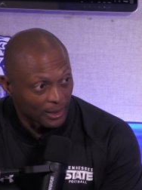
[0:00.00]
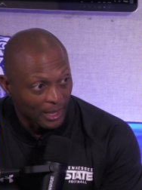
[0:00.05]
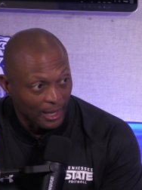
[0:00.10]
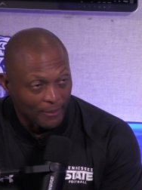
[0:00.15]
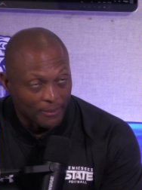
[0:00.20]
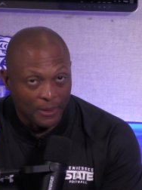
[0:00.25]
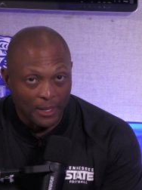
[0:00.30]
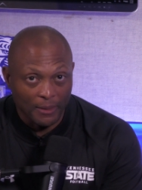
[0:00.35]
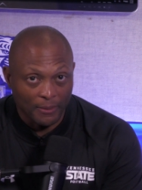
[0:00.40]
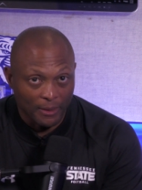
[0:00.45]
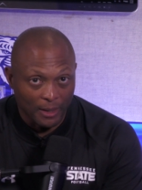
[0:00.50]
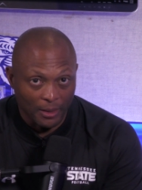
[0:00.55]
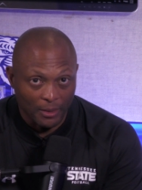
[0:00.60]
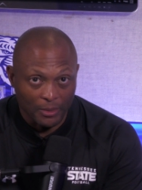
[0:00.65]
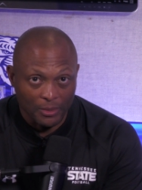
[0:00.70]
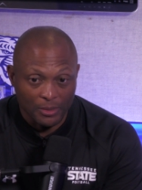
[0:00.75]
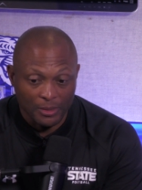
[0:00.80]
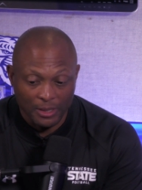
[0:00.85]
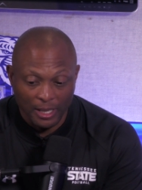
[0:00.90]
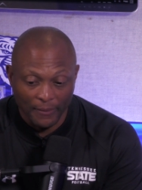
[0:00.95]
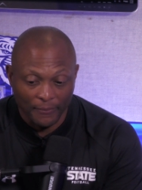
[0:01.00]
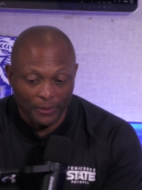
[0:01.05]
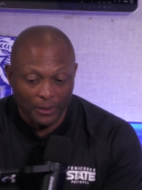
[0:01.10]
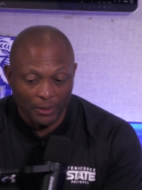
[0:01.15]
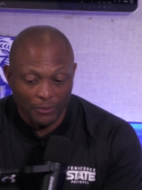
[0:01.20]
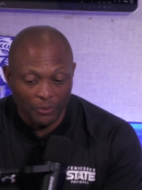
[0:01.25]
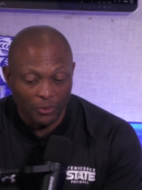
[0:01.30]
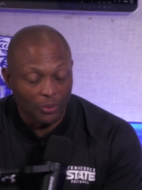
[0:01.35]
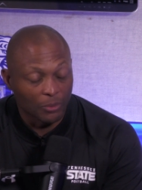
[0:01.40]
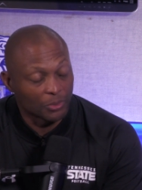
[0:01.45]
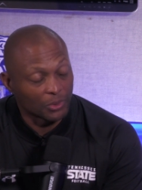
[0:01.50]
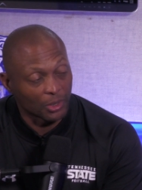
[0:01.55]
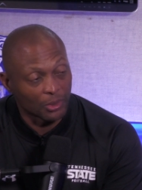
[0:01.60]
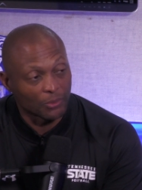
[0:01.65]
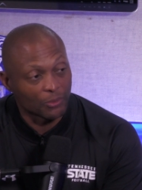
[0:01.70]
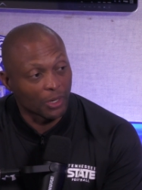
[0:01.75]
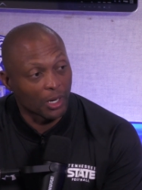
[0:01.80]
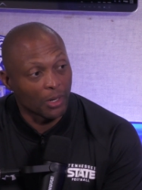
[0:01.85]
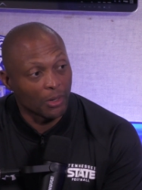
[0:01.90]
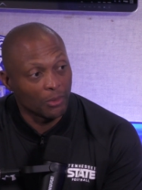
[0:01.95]
I think there's definitely room to
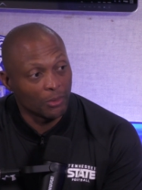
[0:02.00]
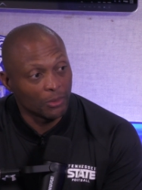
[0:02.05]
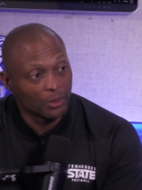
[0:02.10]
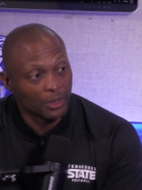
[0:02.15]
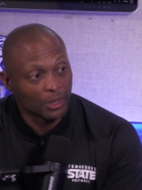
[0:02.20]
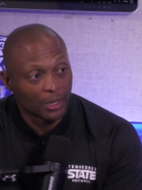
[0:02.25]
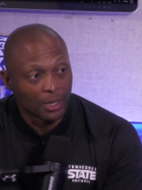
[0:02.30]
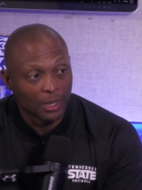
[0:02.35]
grow